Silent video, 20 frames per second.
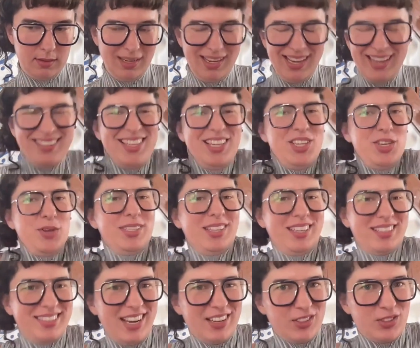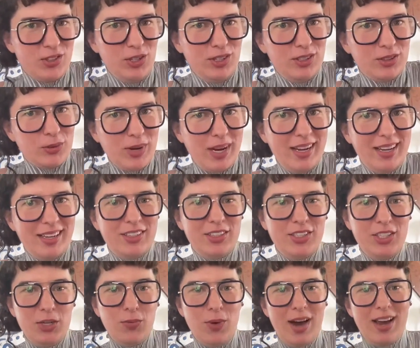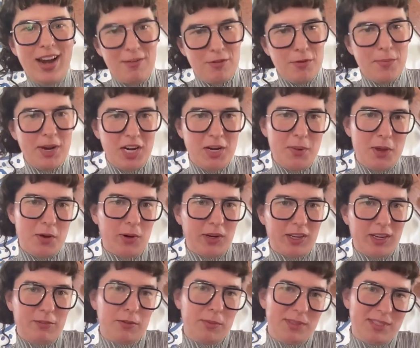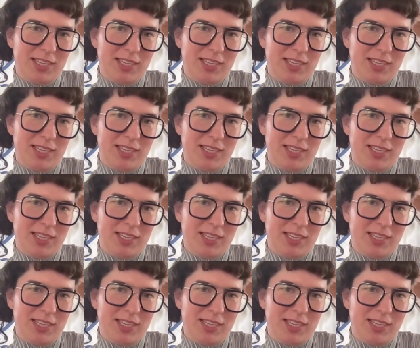it's like using a stencil, right? You want everybody to be working from the same